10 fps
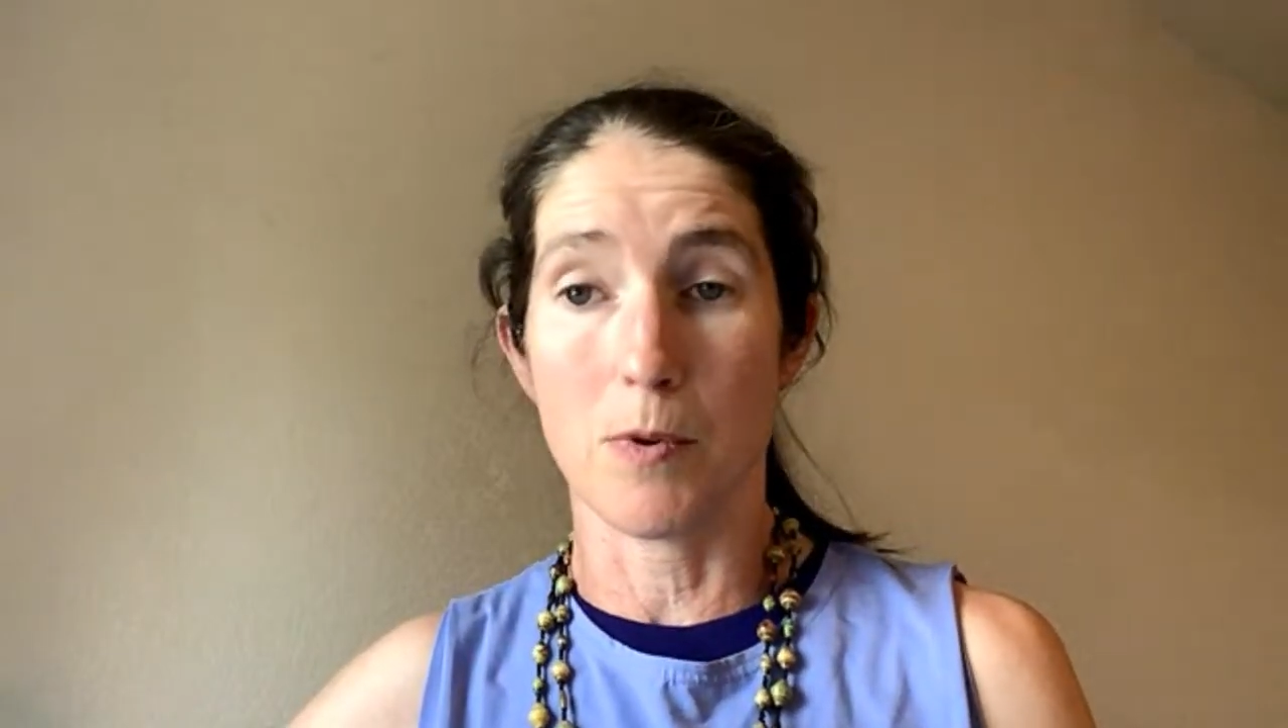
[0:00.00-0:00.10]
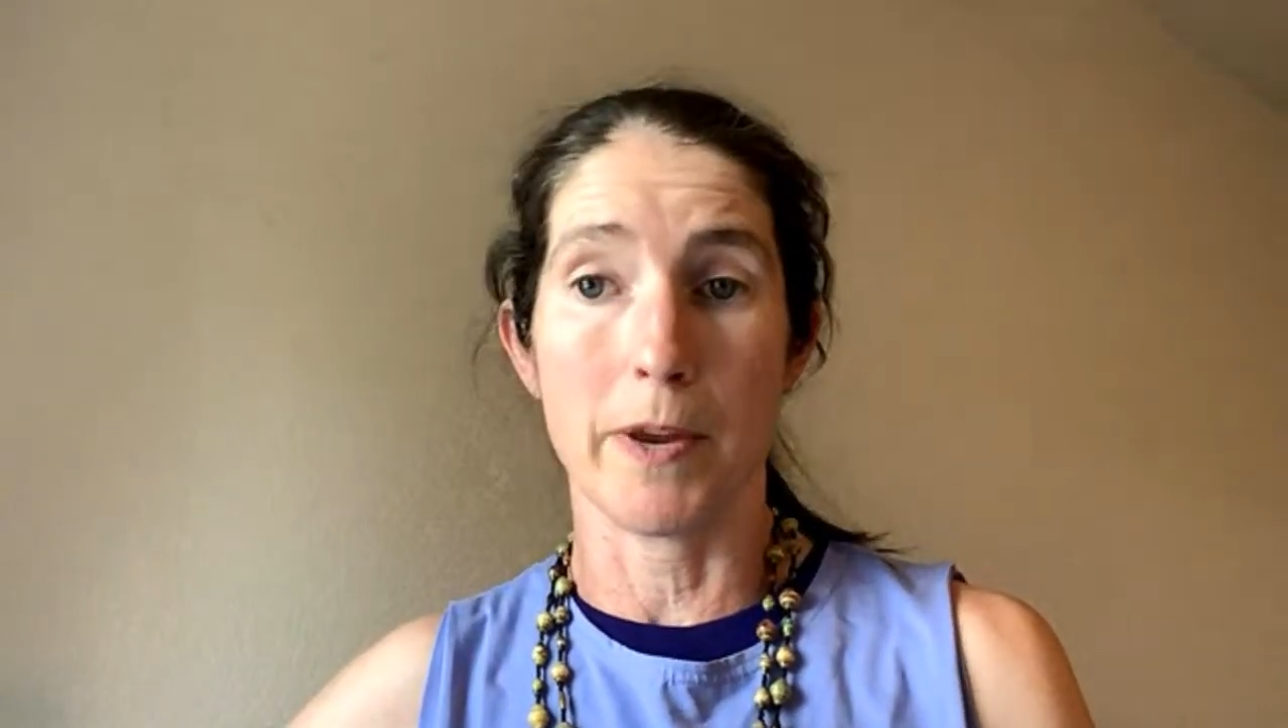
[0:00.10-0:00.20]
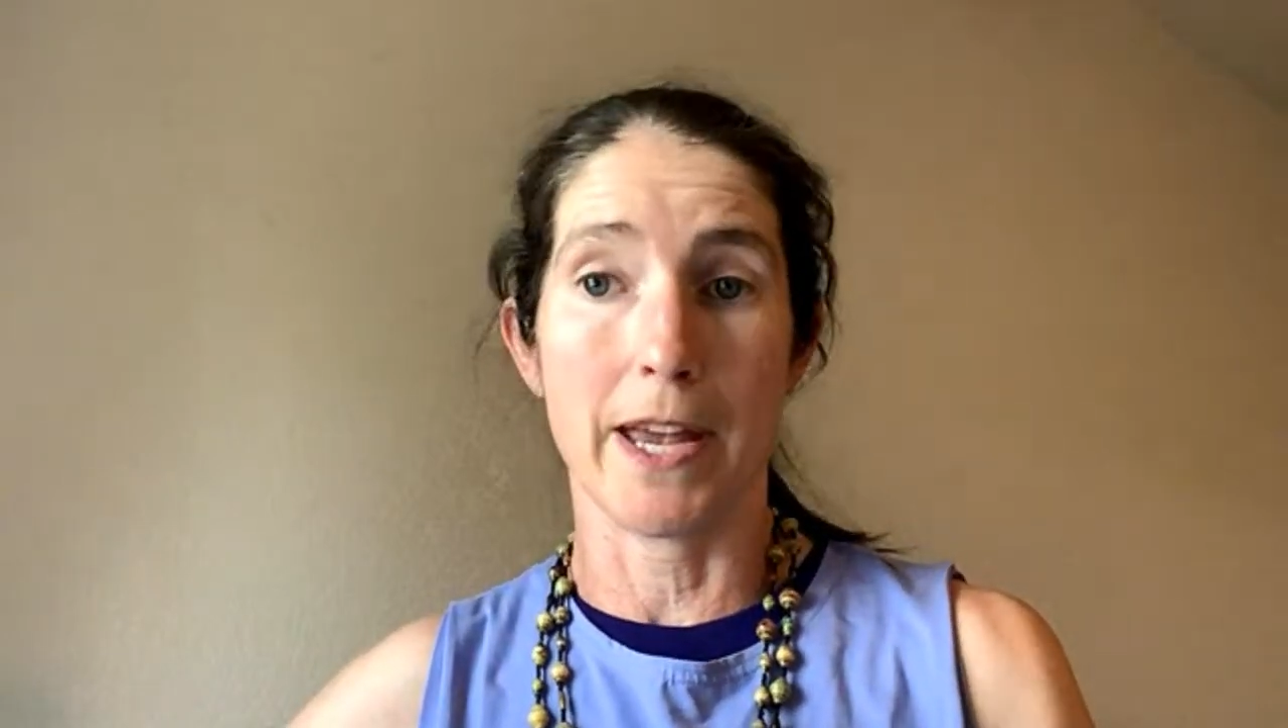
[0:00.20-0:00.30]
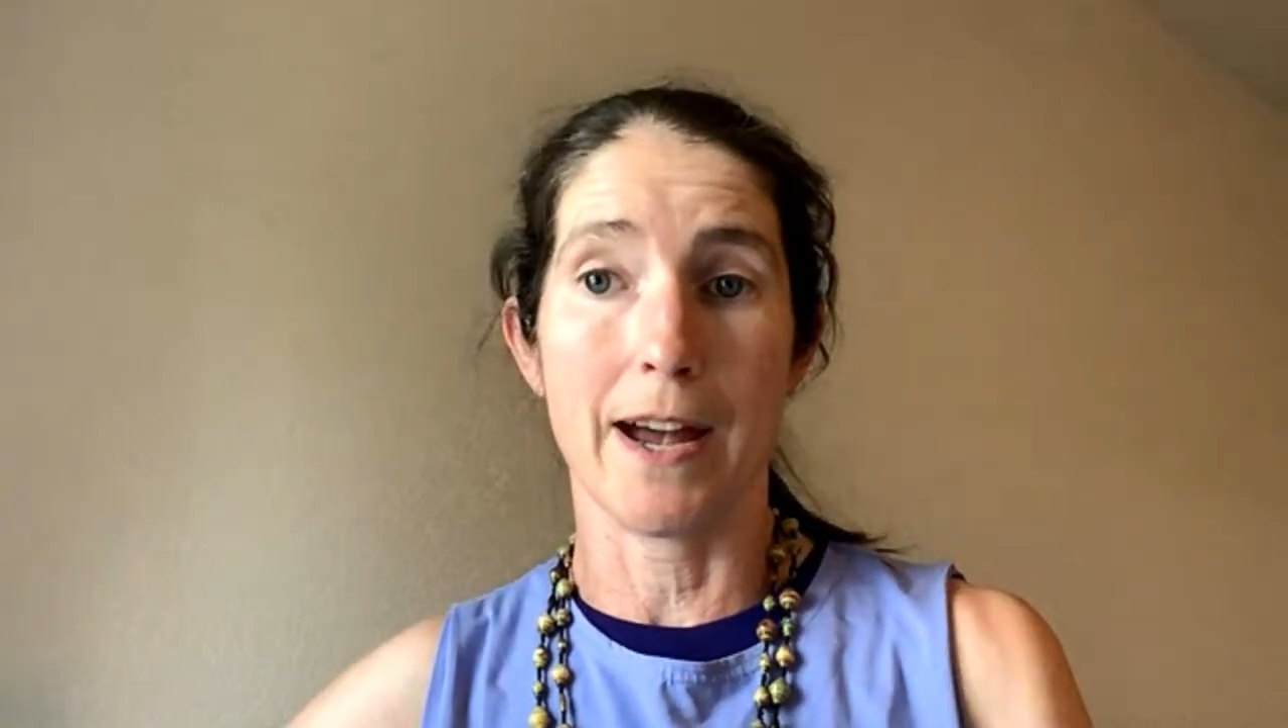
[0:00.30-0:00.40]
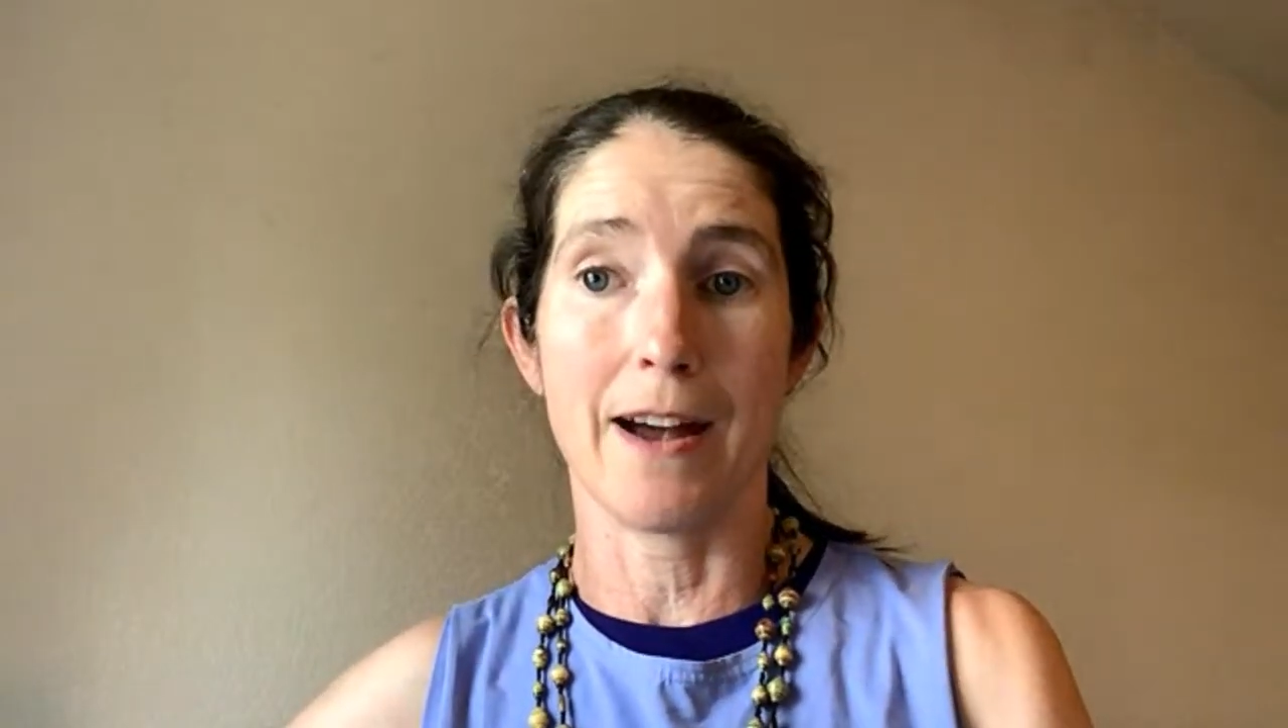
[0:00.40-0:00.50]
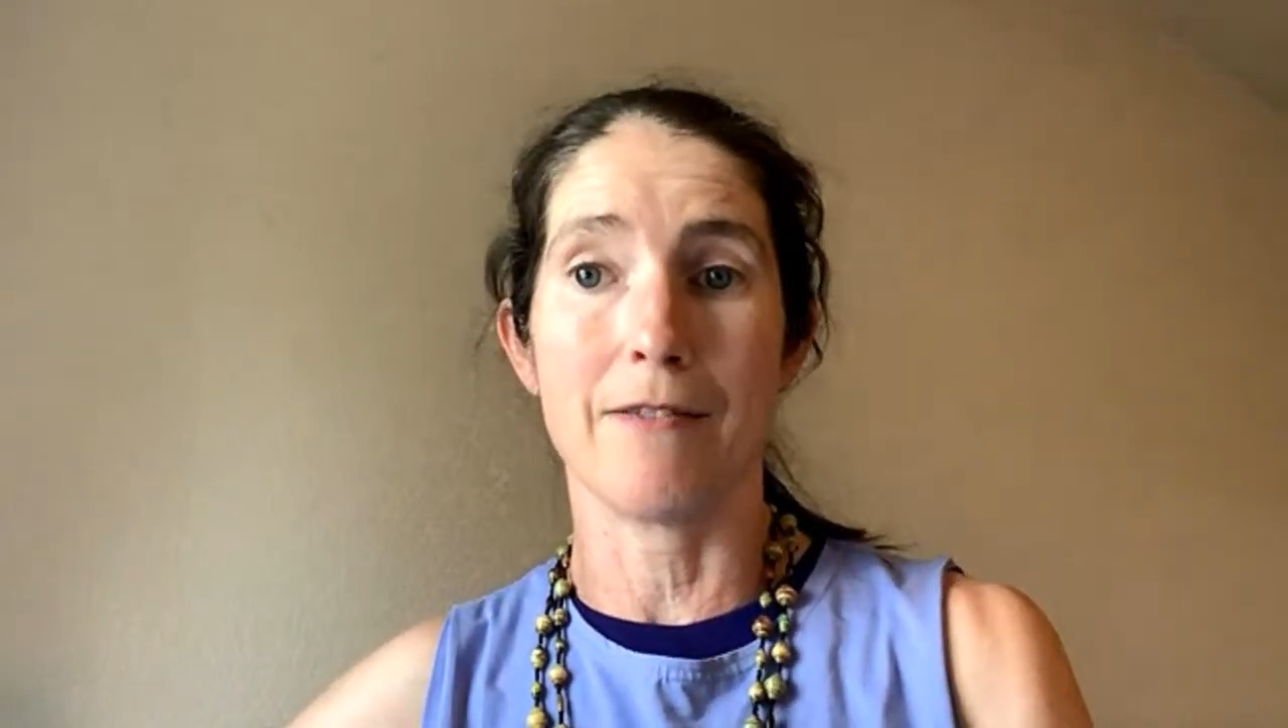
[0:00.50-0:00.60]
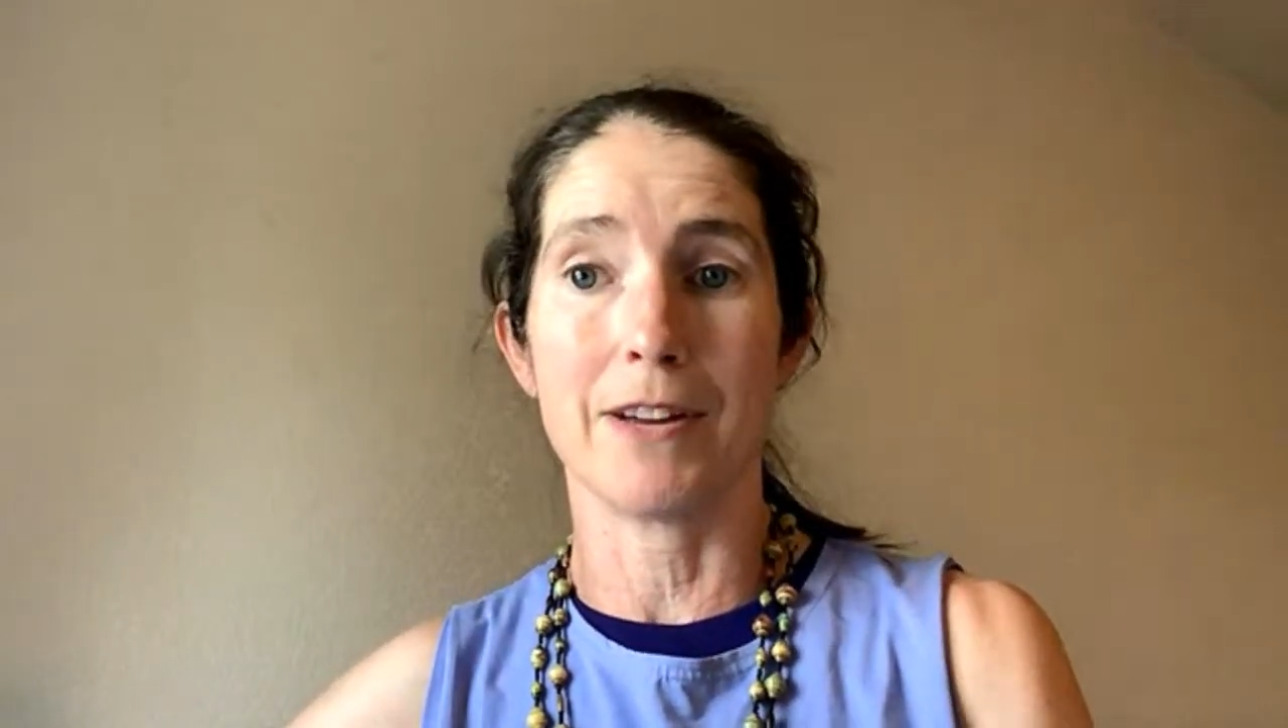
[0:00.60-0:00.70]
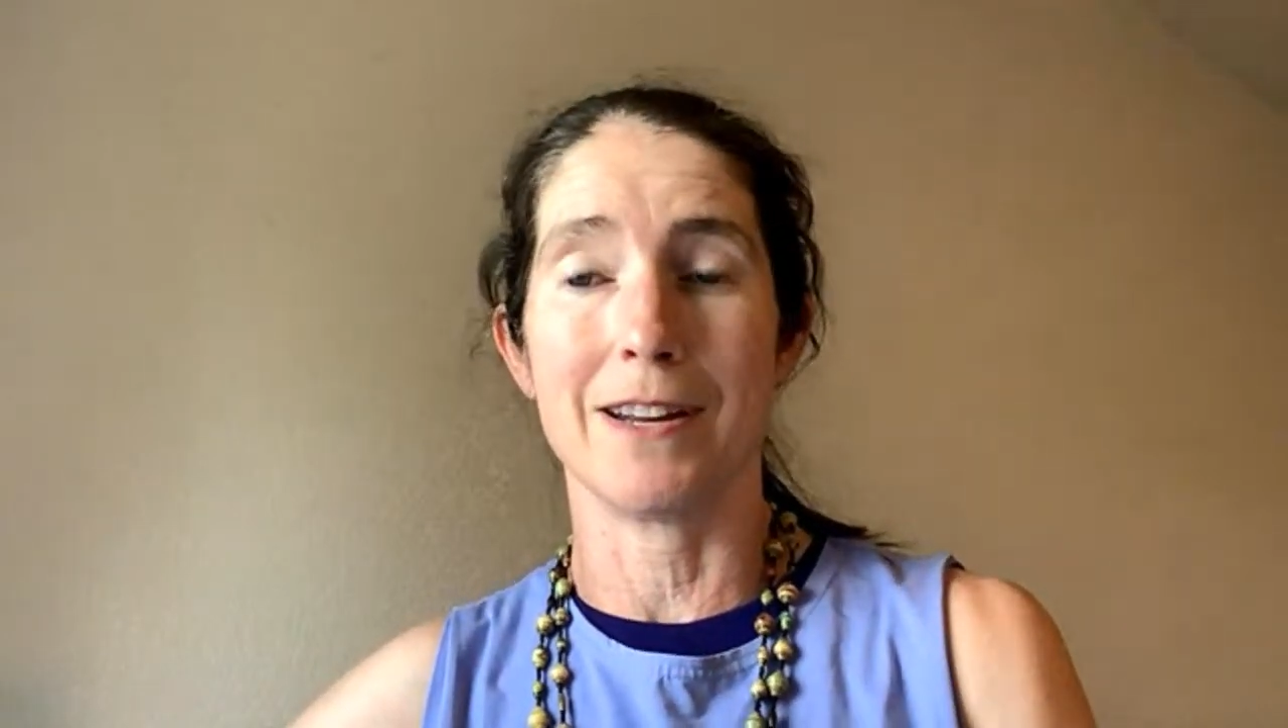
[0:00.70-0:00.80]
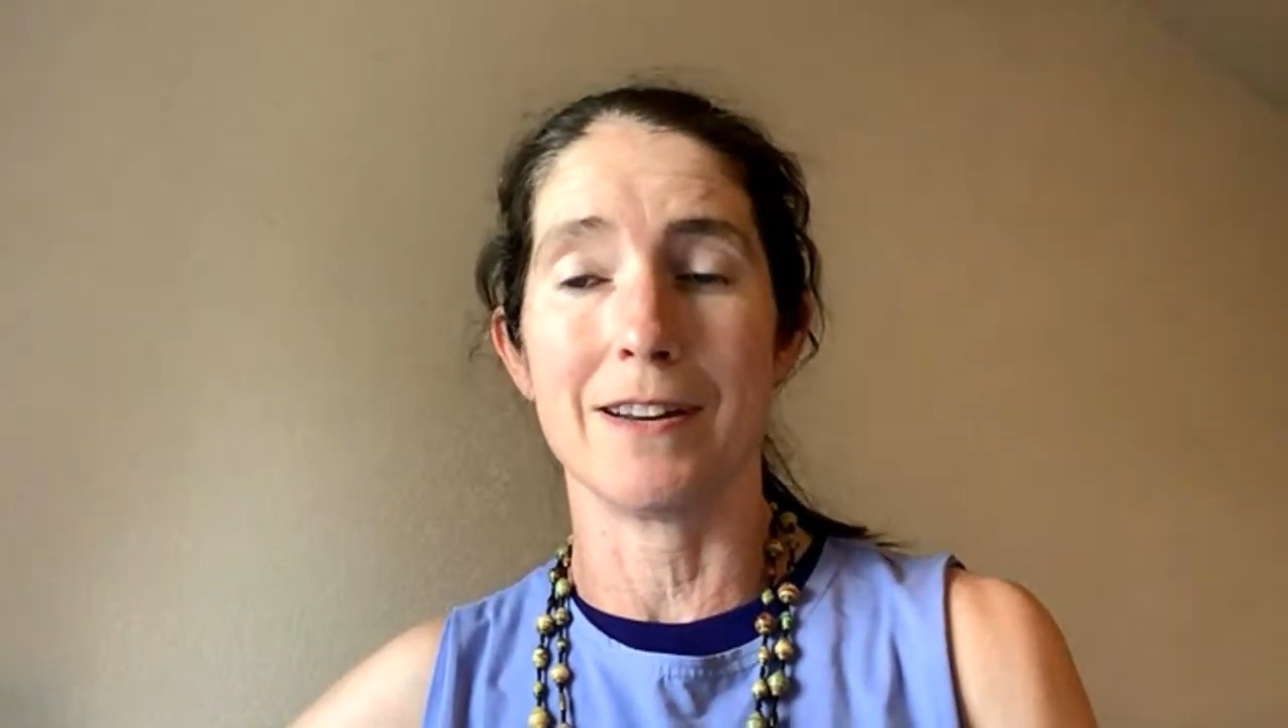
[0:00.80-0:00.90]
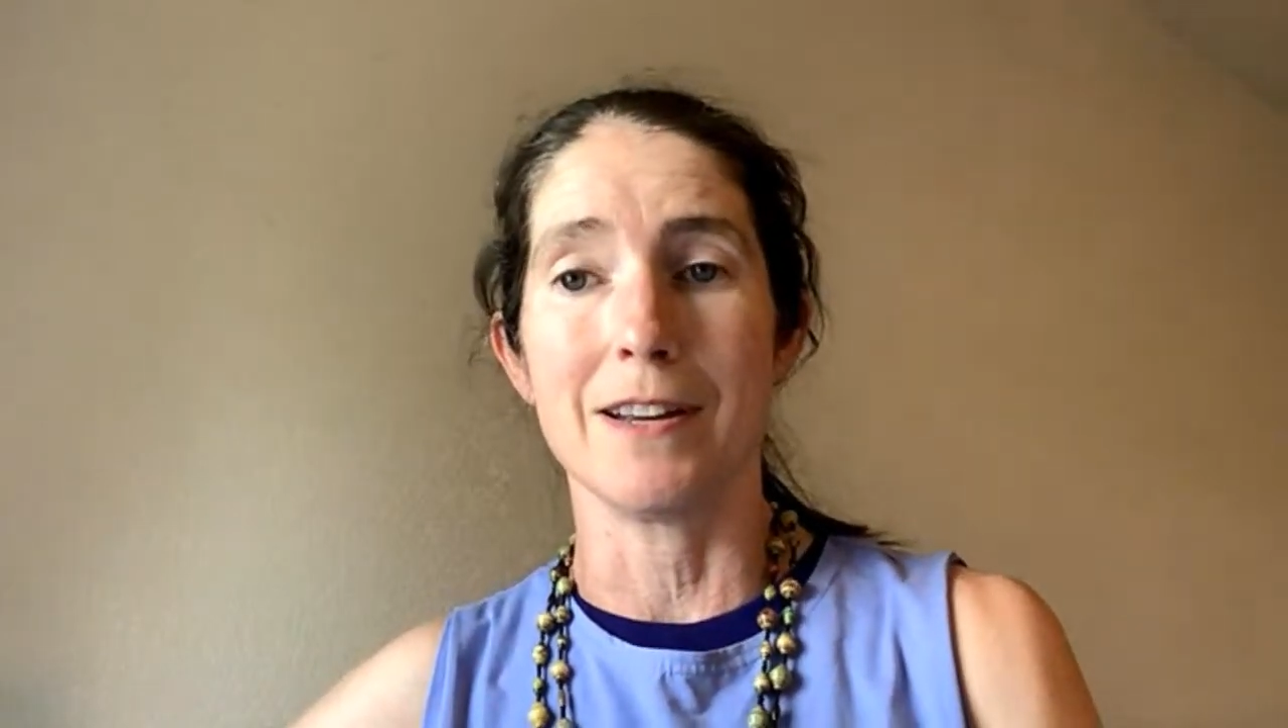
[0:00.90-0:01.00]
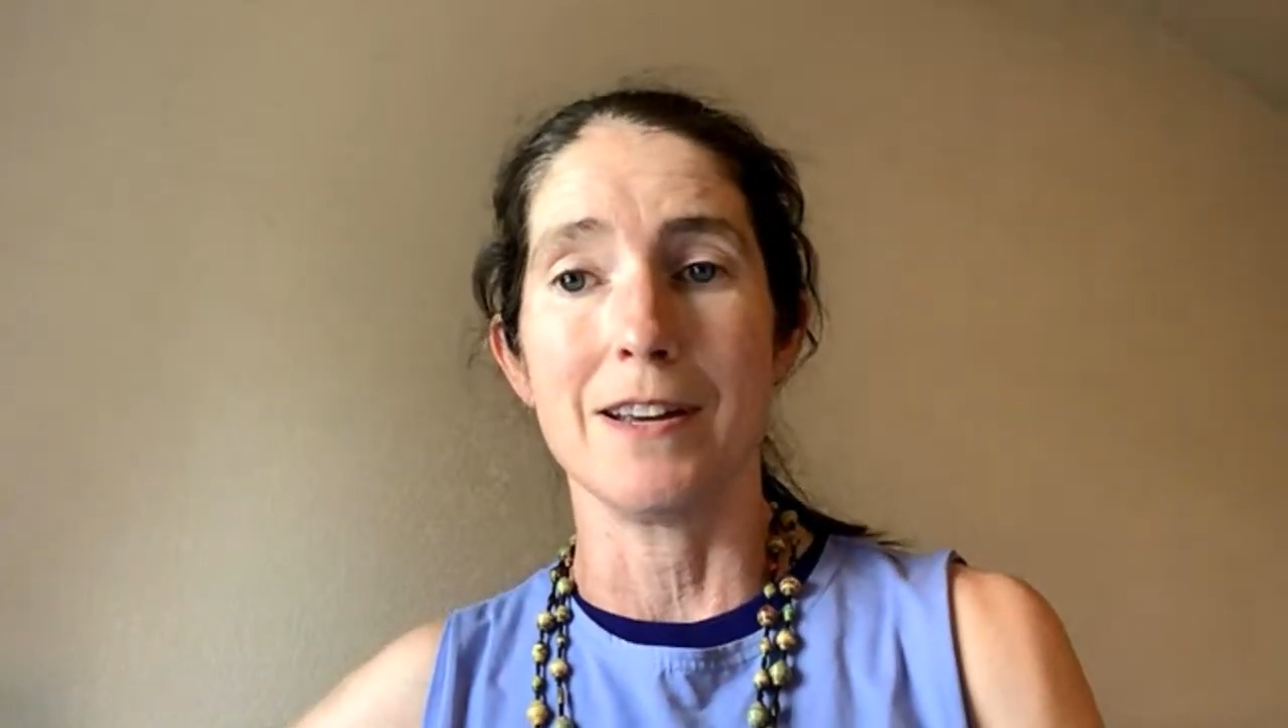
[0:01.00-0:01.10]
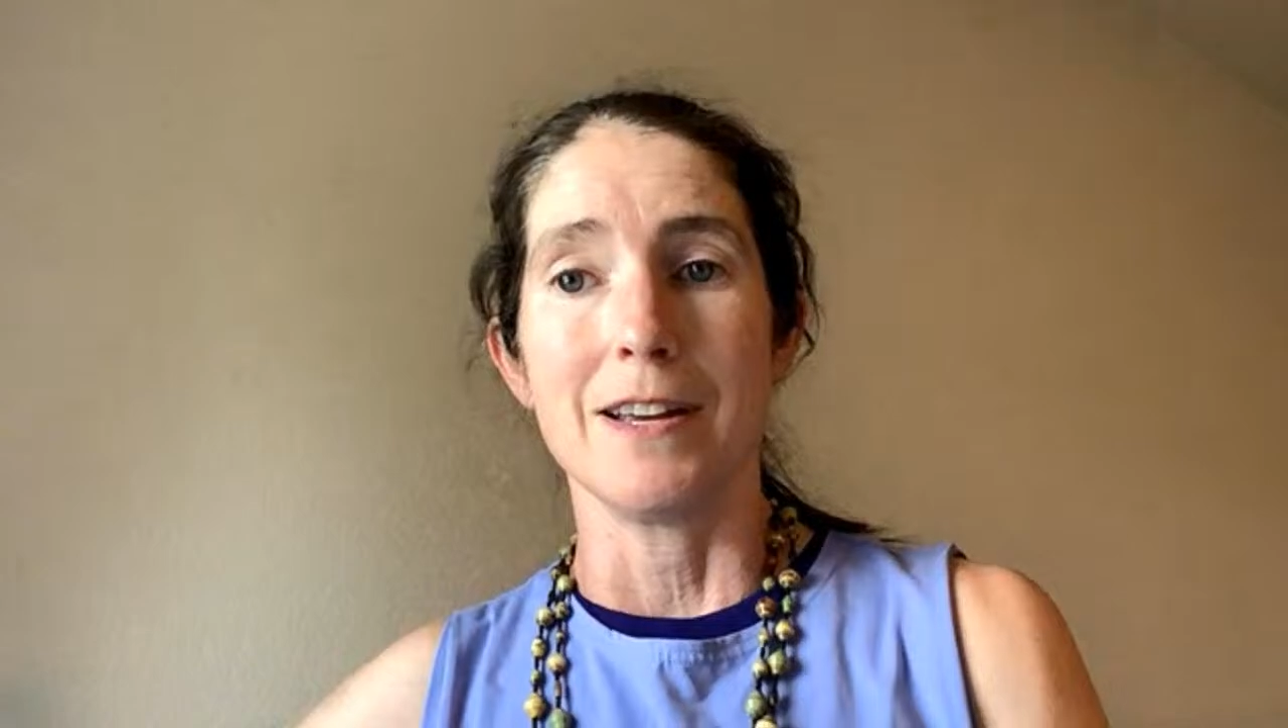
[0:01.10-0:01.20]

what we have, and it